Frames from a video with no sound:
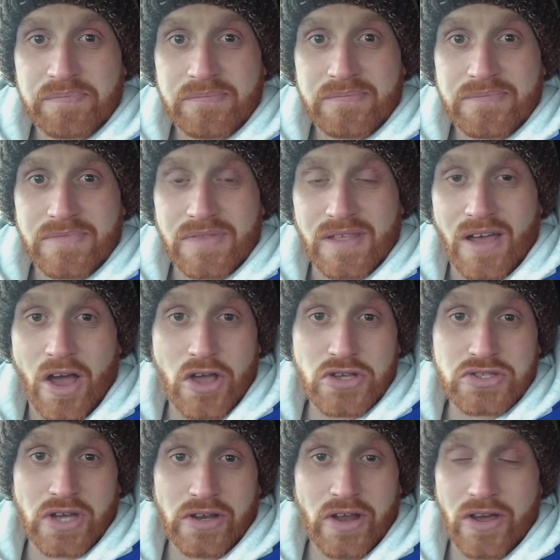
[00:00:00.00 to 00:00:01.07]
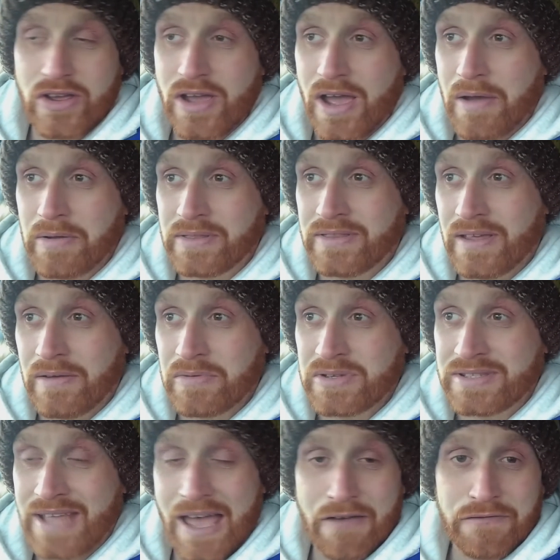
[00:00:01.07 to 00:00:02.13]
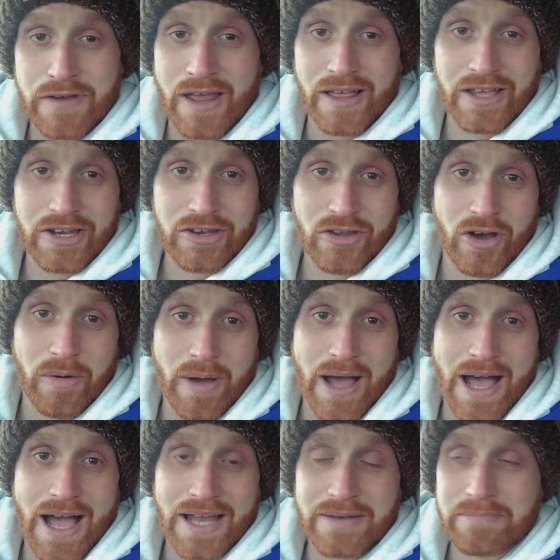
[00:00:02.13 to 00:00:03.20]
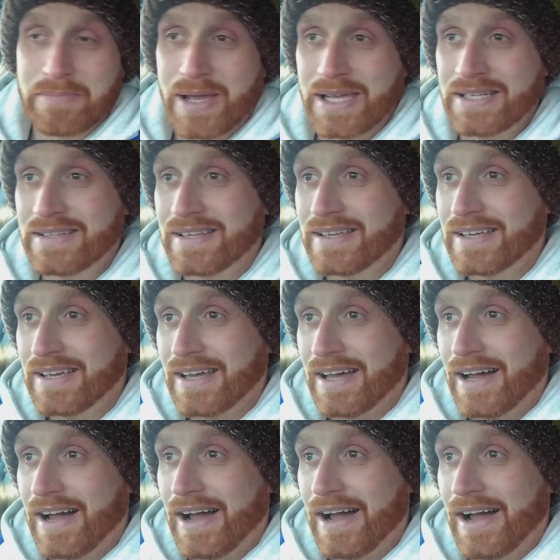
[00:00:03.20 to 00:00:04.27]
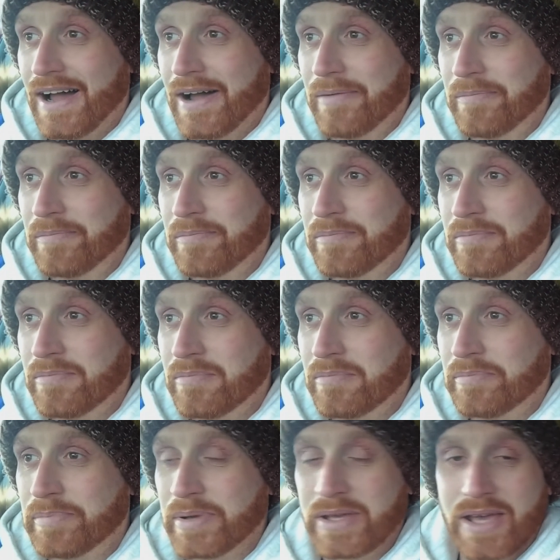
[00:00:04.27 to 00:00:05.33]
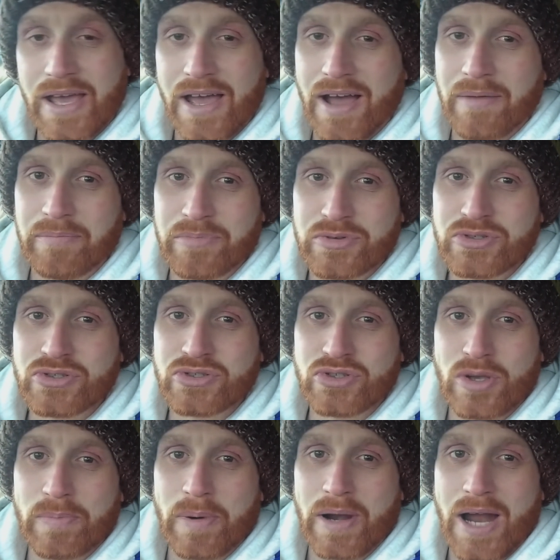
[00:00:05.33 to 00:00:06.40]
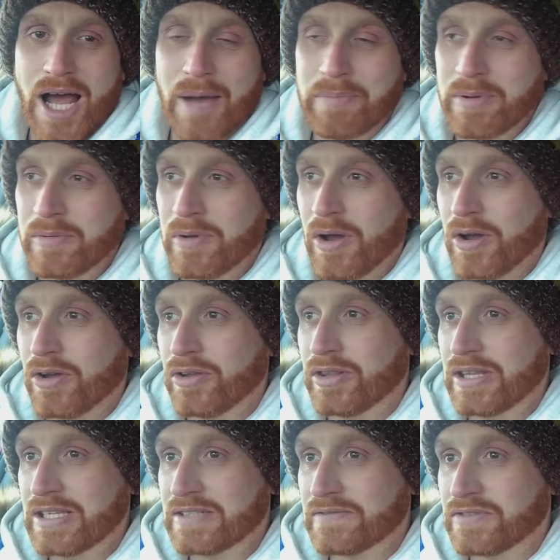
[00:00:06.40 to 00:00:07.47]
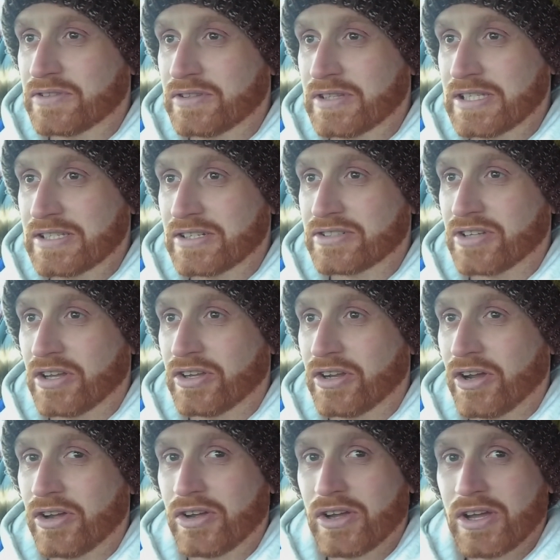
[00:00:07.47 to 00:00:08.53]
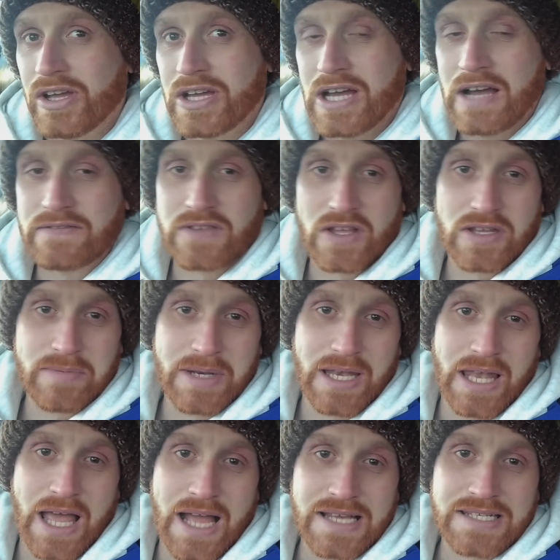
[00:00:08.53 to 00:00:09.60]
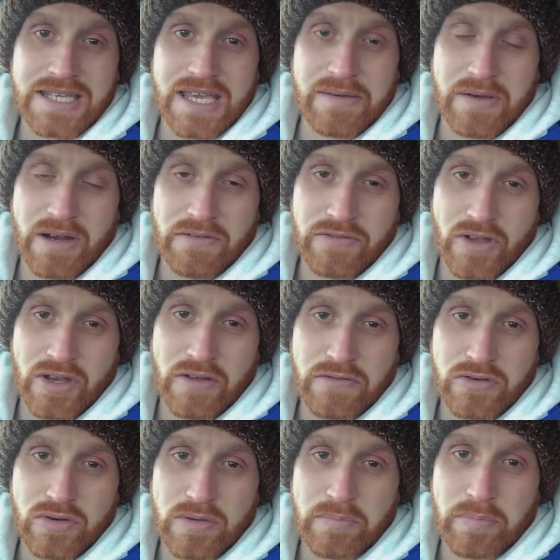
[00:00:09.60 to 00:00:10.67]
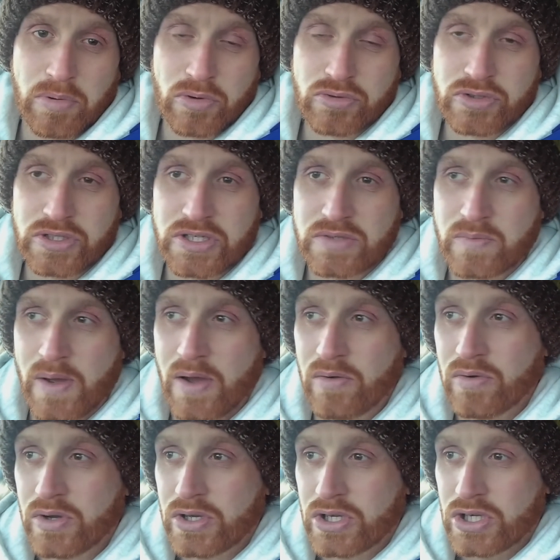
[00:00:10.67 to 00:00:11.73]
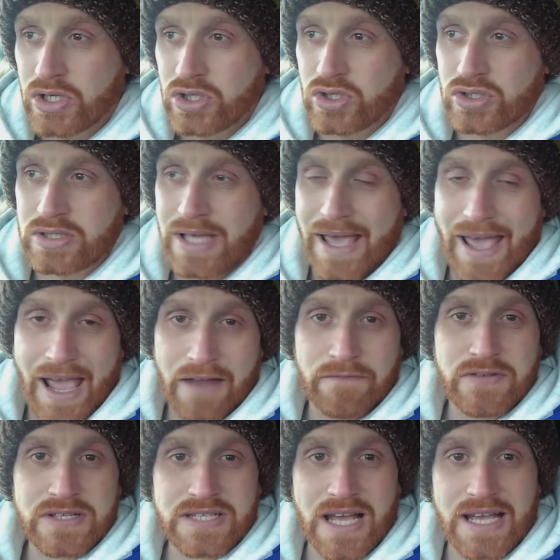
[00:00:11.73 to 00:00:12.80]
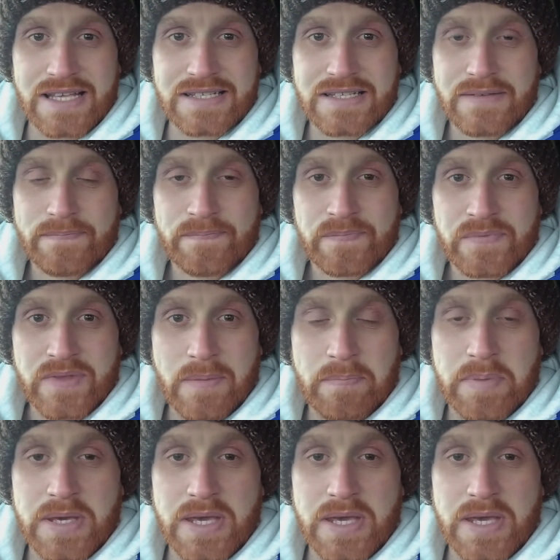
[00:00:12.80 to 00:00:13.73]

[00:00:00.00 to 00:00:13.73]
how it's turned out. It was definitely not what I had in mind, but yeah, I'm super happy with how these are turning out. I've done them in landscape and I've done a few in portrait as well, just to emphasise the pier.